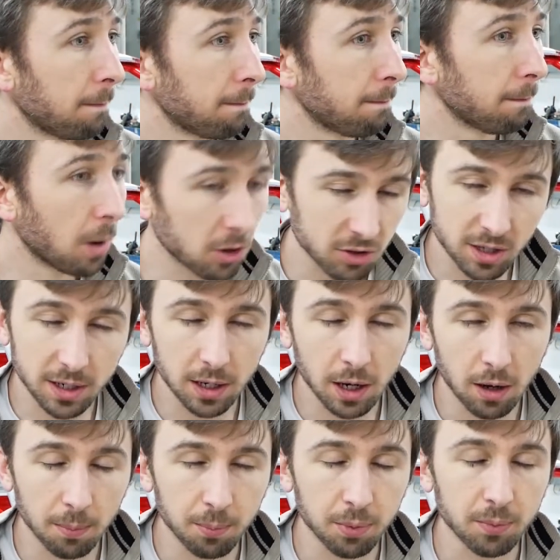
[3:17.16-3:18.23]
Masking it
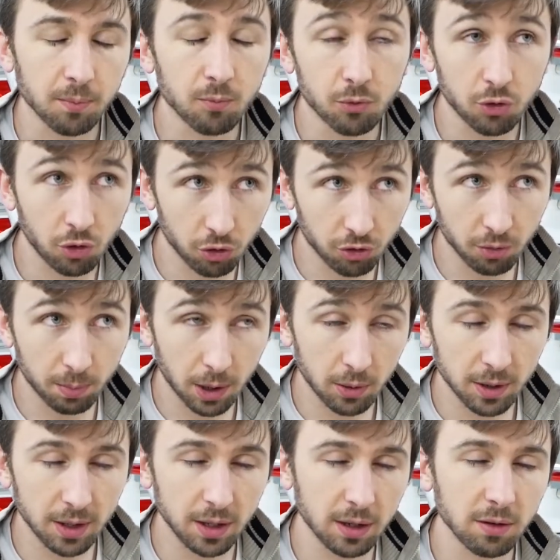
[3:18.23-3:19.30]
up, just
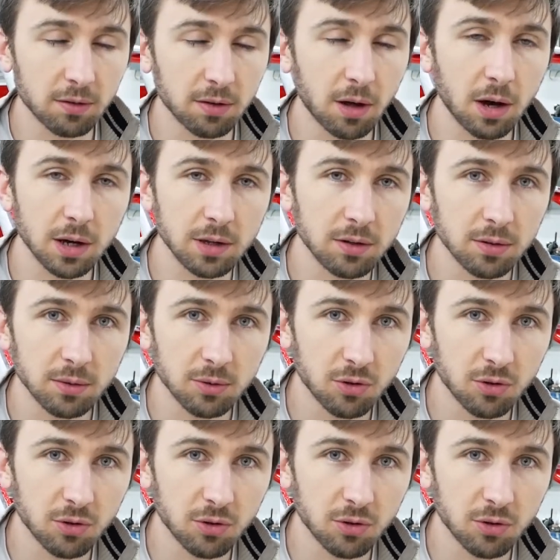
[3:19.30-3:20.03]
blowing the inside,